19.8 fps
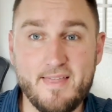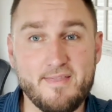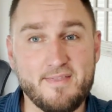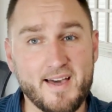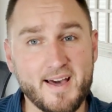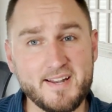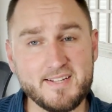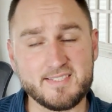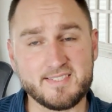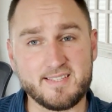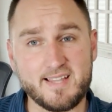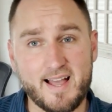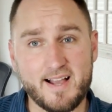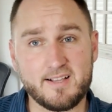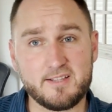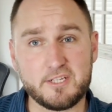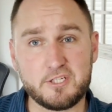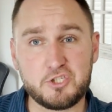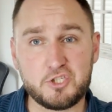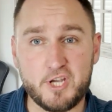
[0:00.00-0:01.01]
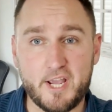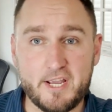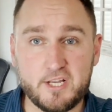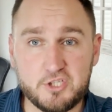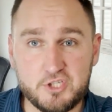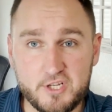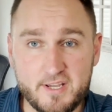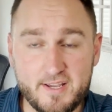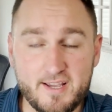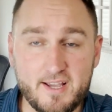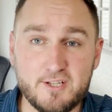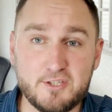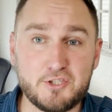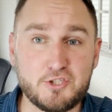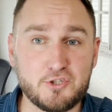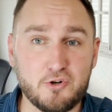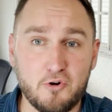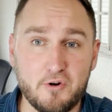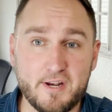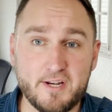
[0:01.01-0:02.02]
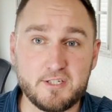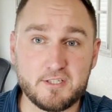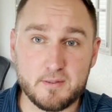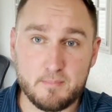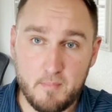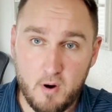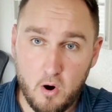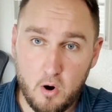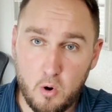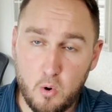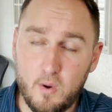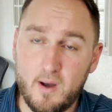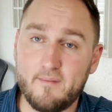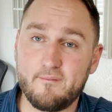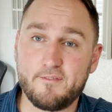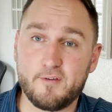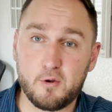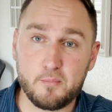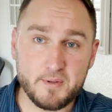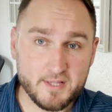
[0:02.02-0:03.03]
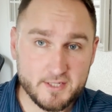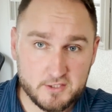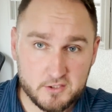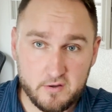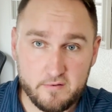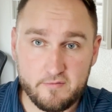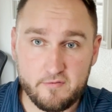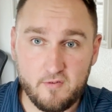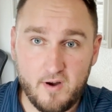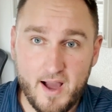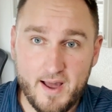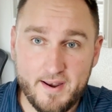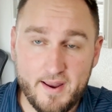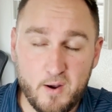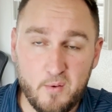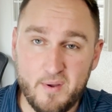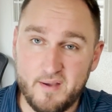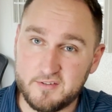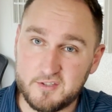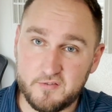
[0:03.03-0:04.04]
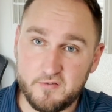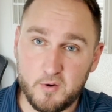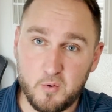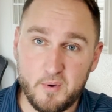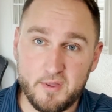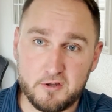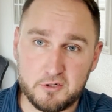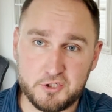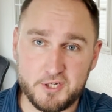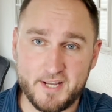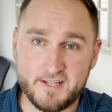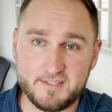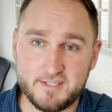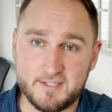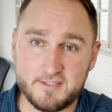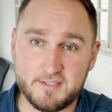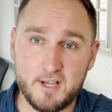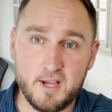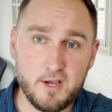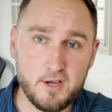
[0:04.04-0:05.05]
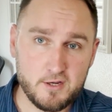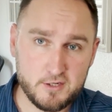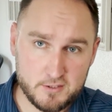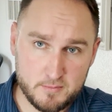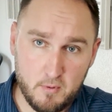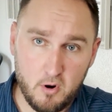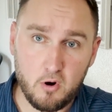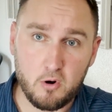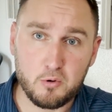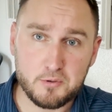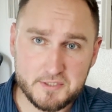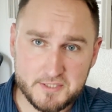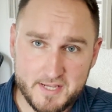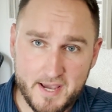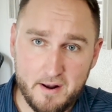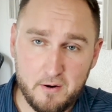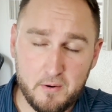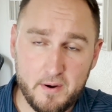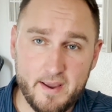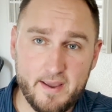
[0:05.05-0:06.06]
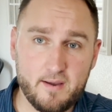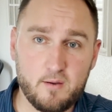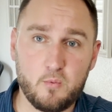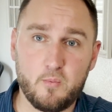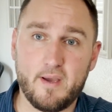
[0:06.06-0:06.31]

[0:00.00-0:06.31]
That is likely changing starting tomorrow. I'm filming this on Friday. We have severe weather chances tomorrow, Saturday.